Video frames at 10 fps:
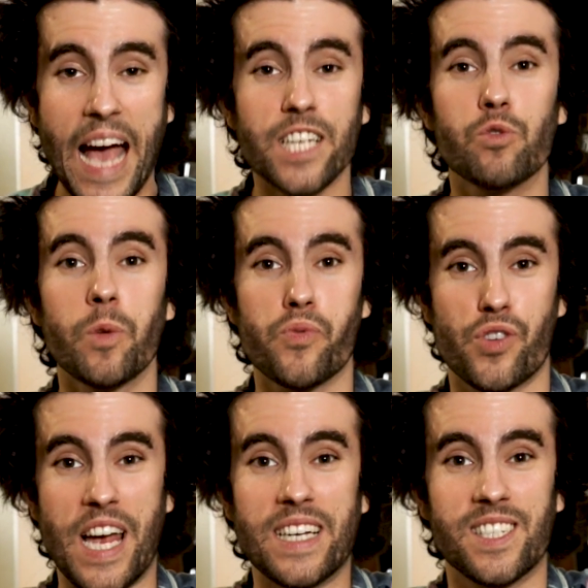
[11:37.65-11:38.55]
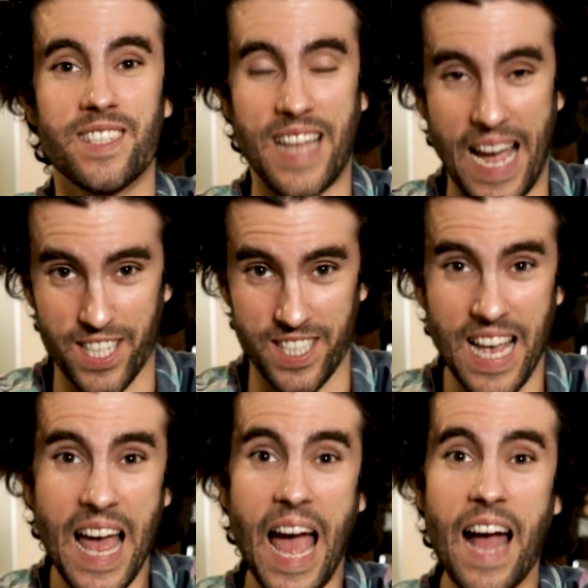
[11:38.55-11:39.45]
astral projection taxes
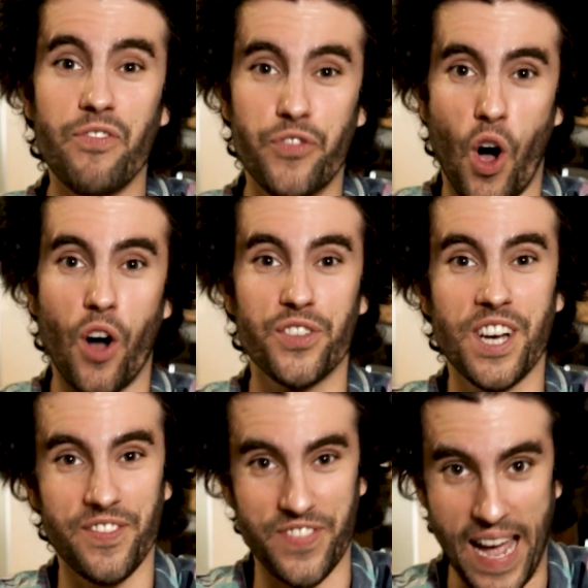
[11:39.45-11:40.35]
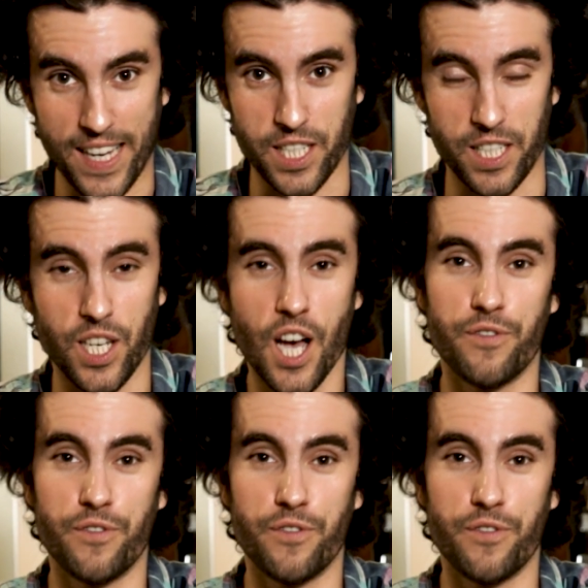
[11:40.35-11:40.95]
and thought taxes.